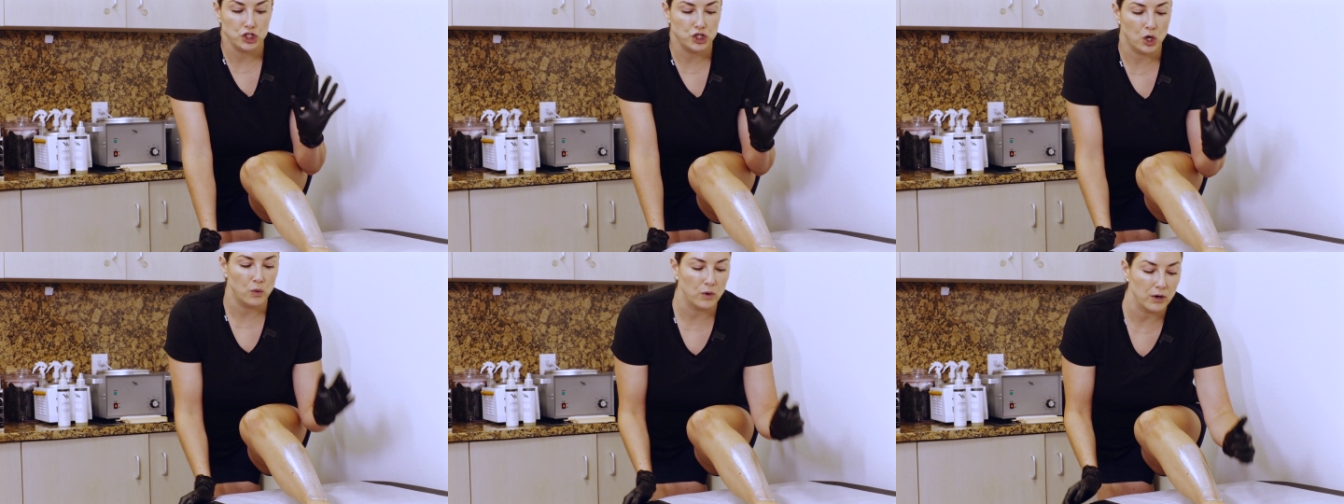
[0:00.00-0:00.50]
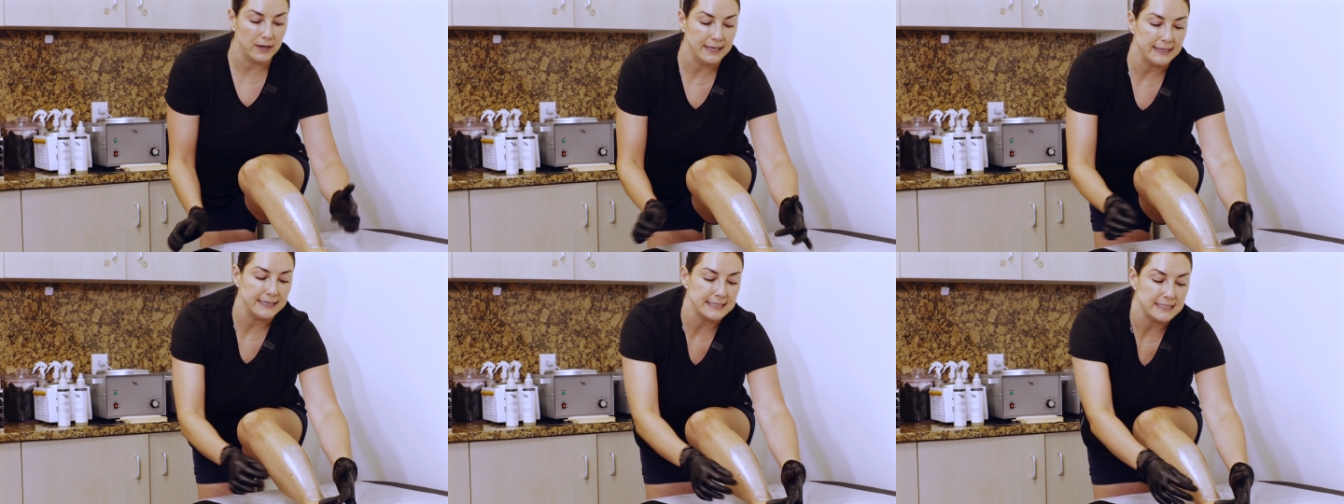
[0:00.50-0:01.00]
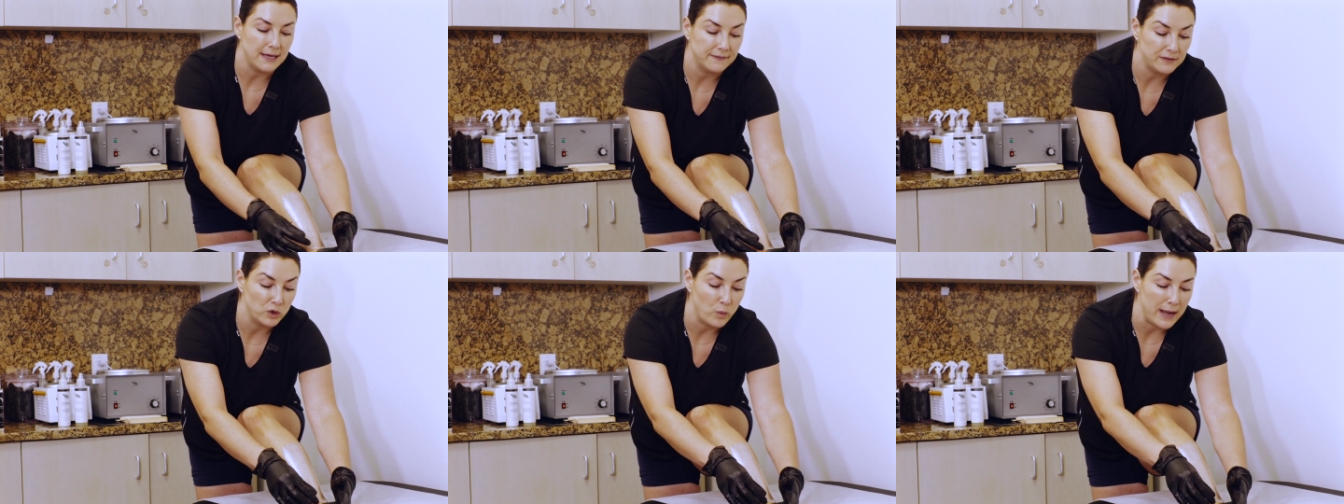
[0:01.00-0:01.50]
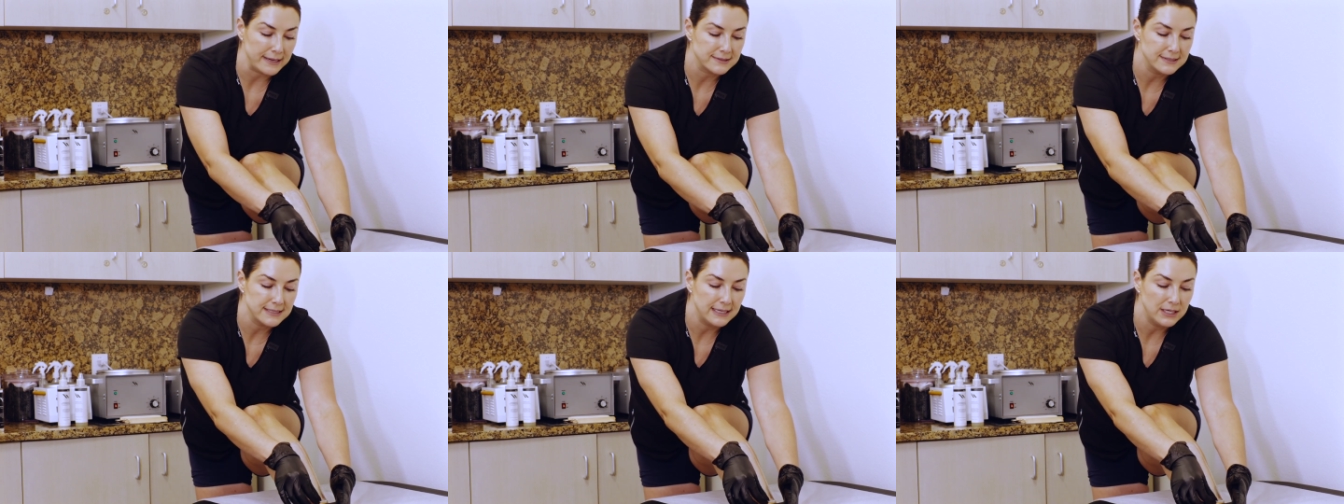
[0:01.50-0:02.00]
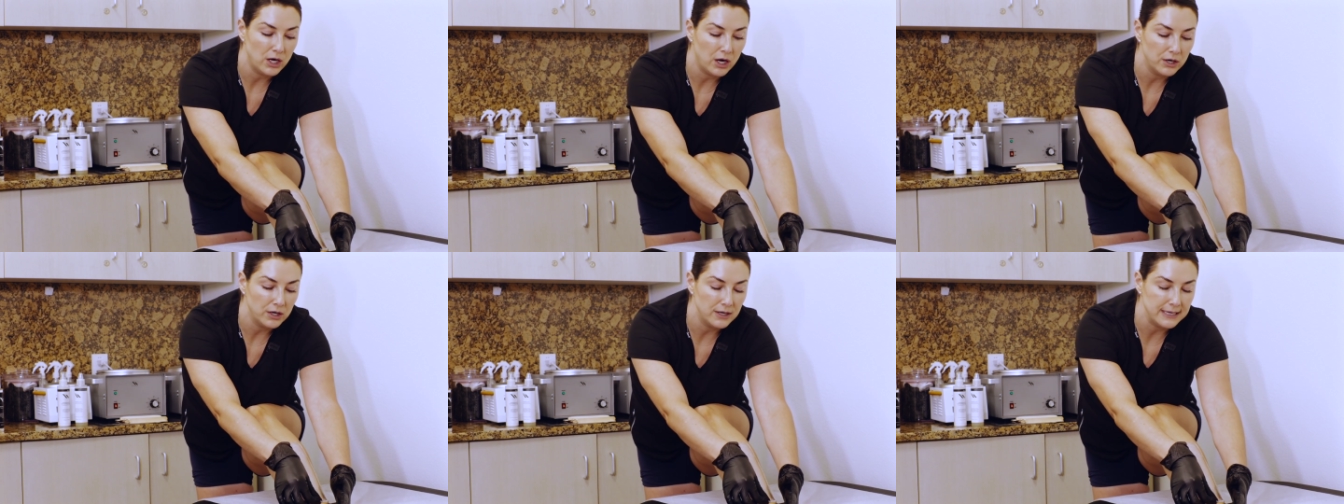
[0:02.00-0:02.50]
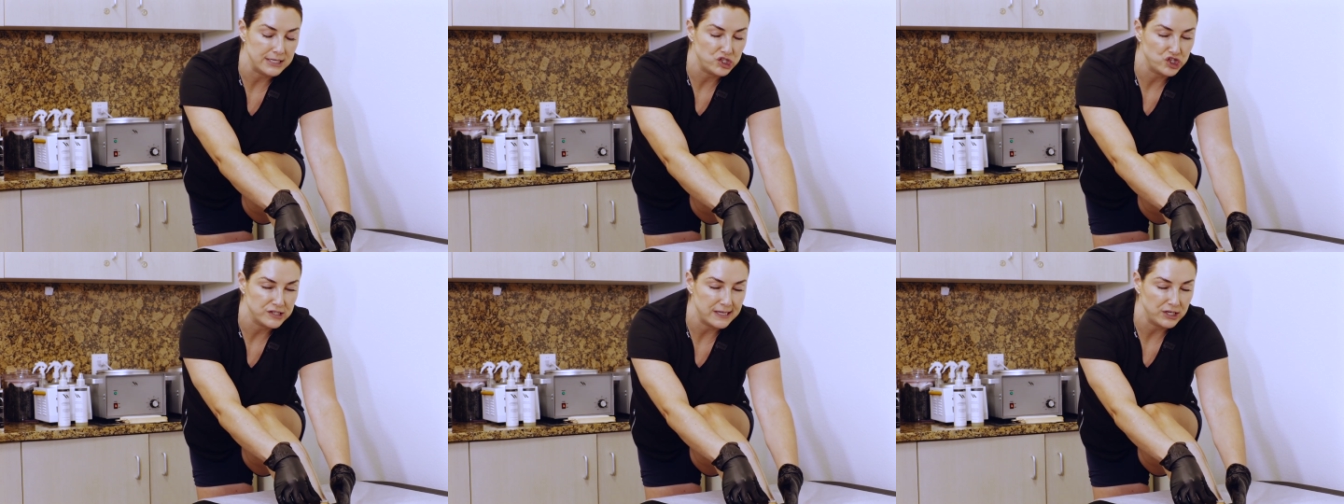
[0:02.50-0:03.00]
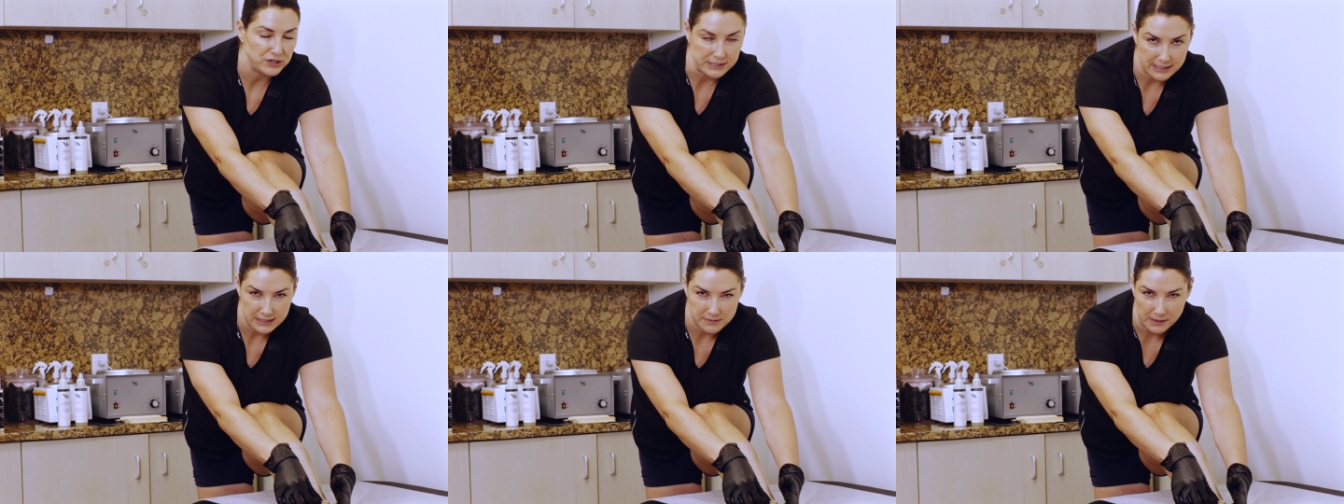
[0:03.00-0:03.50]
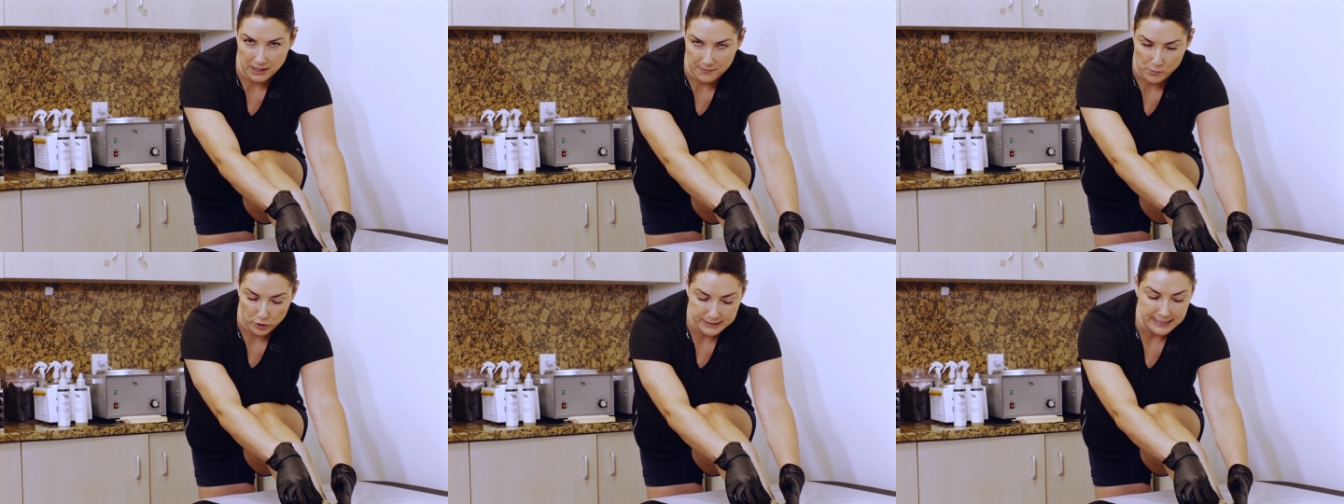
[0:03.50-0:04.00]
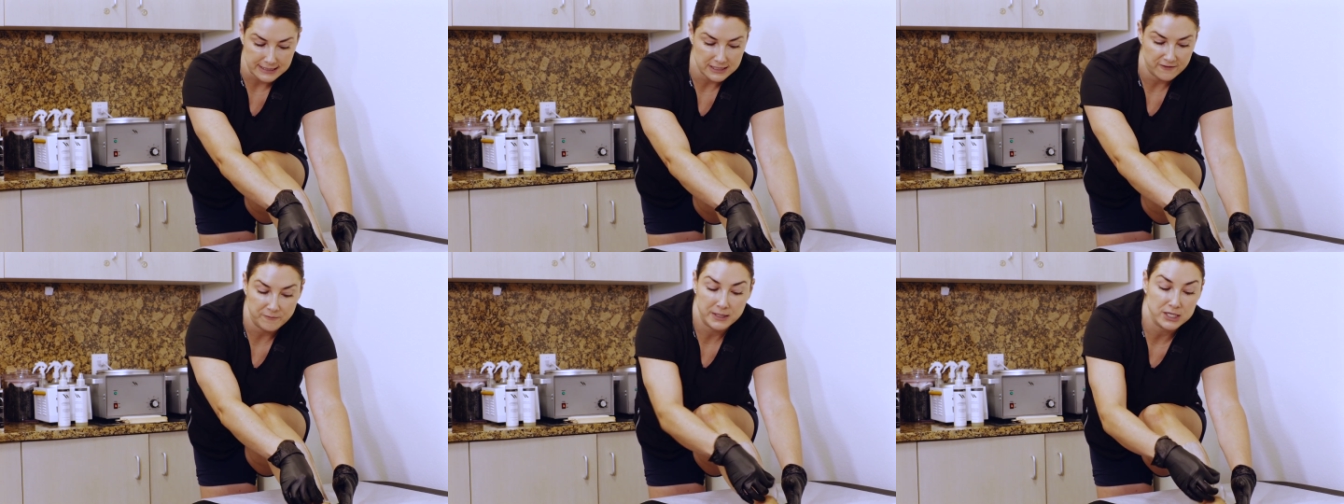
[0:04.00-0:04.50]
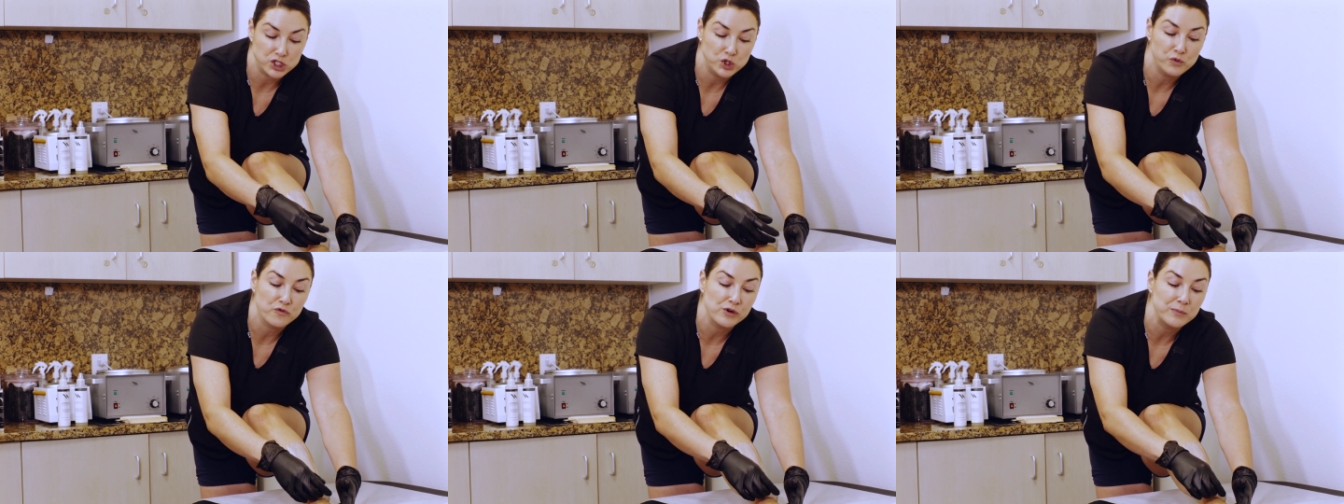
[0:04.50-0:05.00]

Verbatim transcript: Don't worry, it's not that the wax is getting hotter, it's just that your skin has become more sensitive because you've